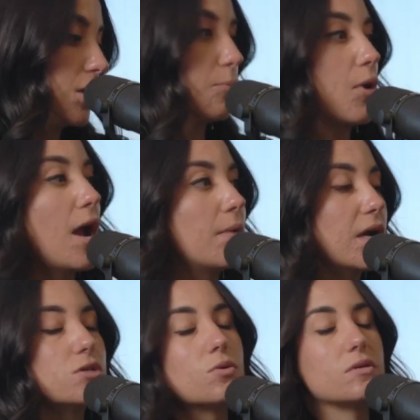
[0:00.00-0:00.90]

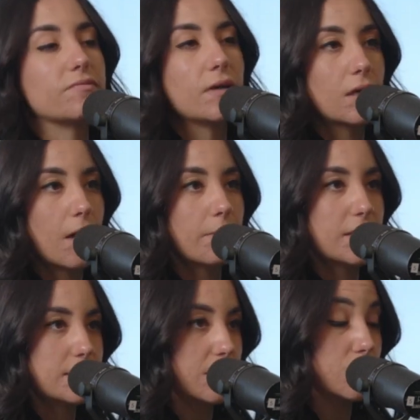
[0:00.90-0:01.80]
primary source of income,
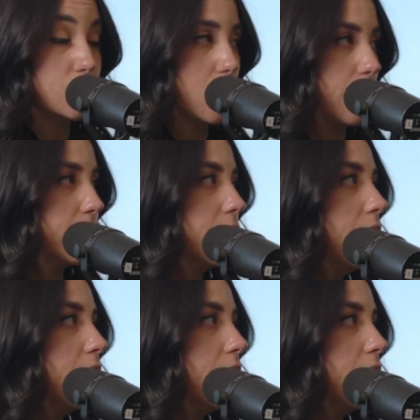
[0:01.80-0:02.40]
let's say your job,